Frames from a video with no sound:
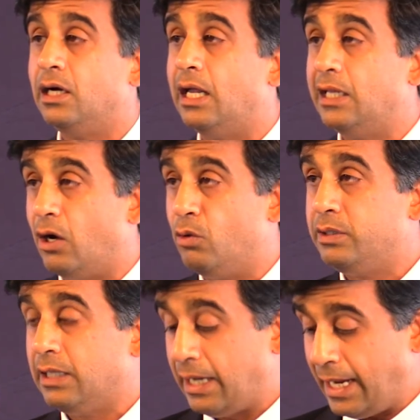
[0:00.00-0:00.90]
alone
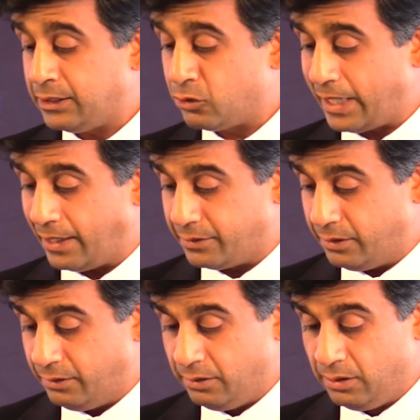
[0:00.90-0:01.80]
and together,
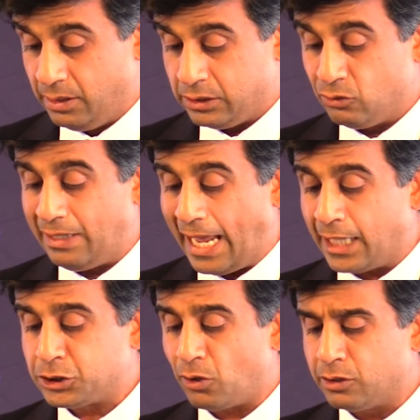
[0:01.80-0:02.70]
to
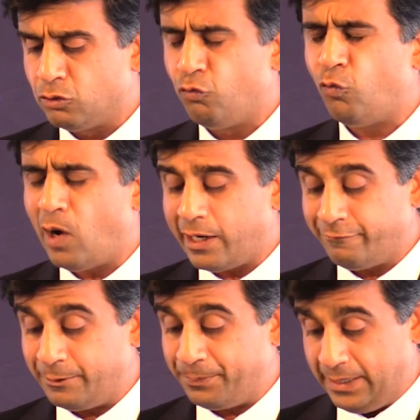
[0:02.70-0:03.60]
latch onto
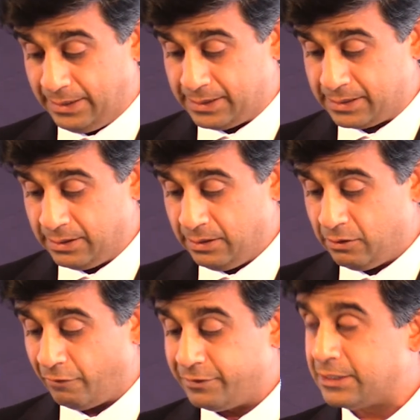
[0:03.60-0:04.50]
whatever piece
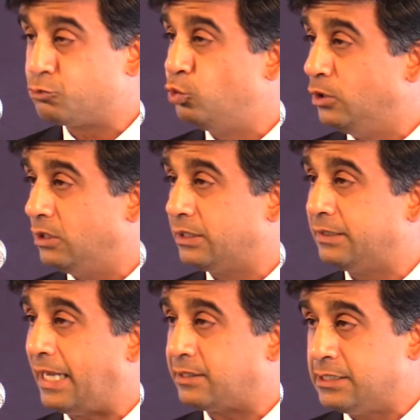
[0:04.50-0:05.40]
of this world
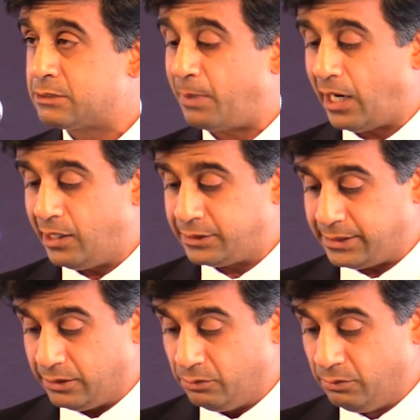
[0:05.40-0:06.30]
that inspires
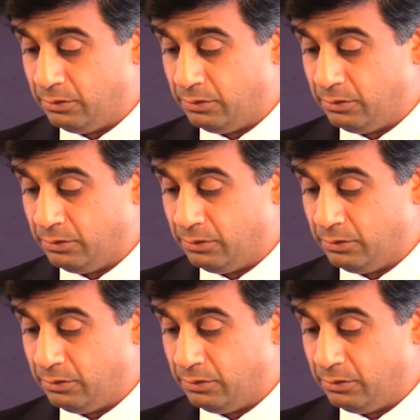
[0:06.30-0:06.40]
you